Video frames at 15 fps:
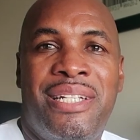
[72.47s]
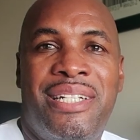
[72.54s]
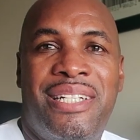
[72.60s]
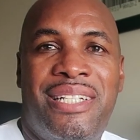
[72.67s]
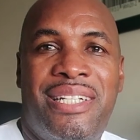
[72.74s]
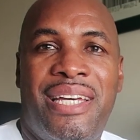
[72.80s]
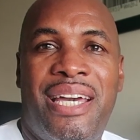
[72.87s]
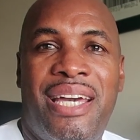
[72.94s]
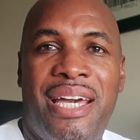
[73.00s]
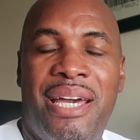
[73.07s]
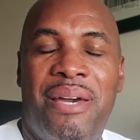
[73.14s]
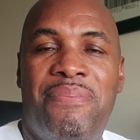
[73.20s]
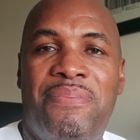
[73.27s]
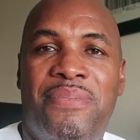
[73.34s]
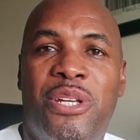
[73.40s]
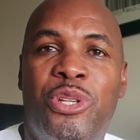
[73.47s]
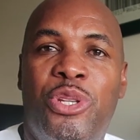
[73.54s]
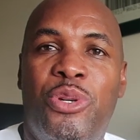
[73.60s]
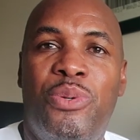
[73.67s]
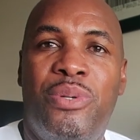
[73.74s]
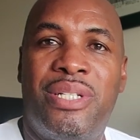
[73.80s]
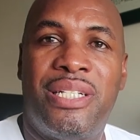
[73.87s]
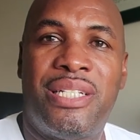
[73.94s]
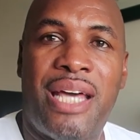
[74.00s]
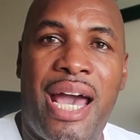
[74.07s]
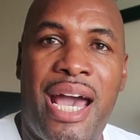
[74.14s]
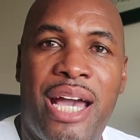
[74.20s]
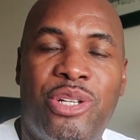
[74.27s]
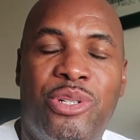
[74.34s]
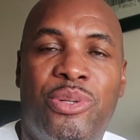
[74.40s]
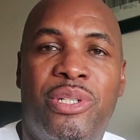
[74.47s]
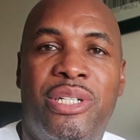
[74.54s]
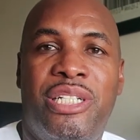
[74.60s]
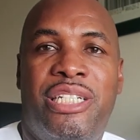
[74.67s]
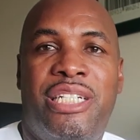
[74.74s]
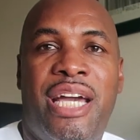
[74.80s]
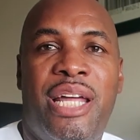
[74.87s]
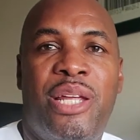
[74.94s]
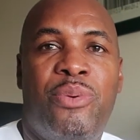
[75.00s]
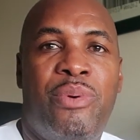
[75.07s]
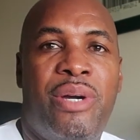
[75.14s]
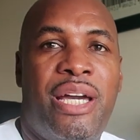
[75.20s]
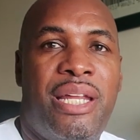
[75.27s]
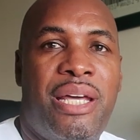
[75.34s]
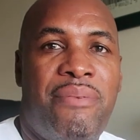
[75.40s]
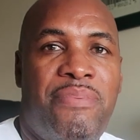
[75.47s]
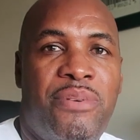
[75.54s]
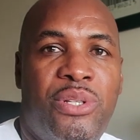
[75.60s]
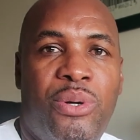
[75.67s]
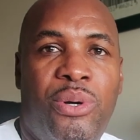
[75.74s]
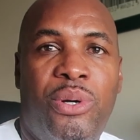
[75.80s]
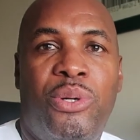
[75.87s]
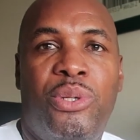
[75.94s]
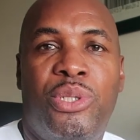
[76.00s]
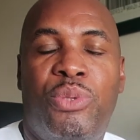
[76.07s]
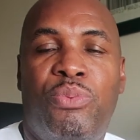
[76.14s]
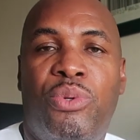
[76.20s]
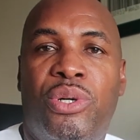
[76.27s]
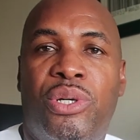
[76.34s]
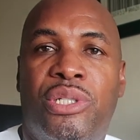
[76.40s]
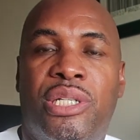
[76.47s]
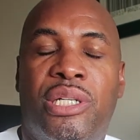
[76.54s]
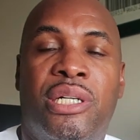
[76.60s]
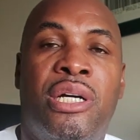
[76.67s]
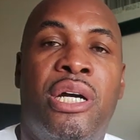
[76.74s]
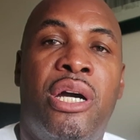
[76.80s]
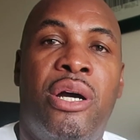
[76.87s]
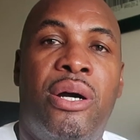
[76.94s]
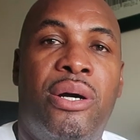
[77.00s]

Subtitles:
to see if the news is actually genuine, if it holds water,